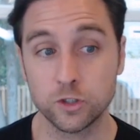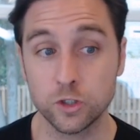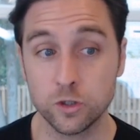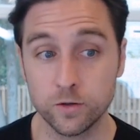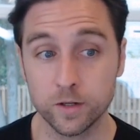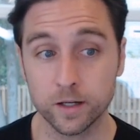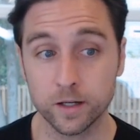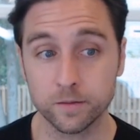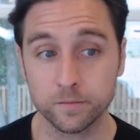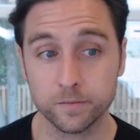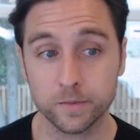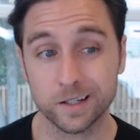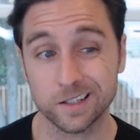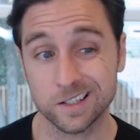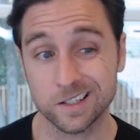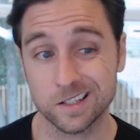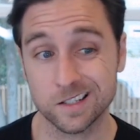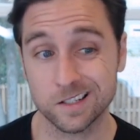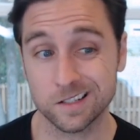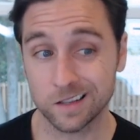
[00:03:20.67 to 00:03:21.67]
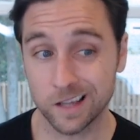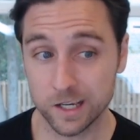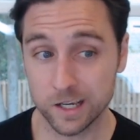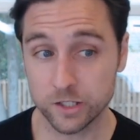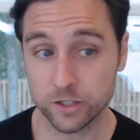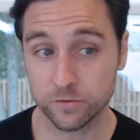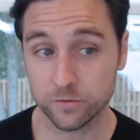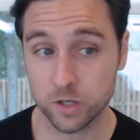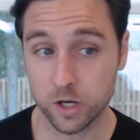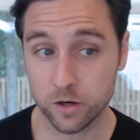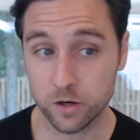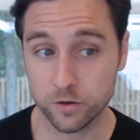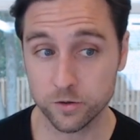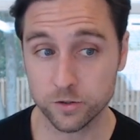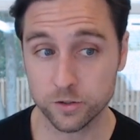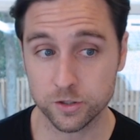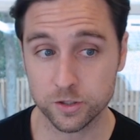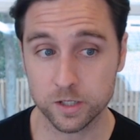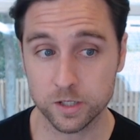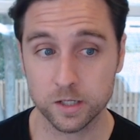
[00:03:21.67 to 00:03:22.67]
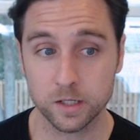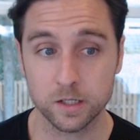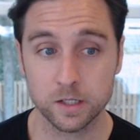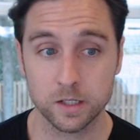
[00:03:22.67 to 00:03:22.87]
tuna, a slice of toast,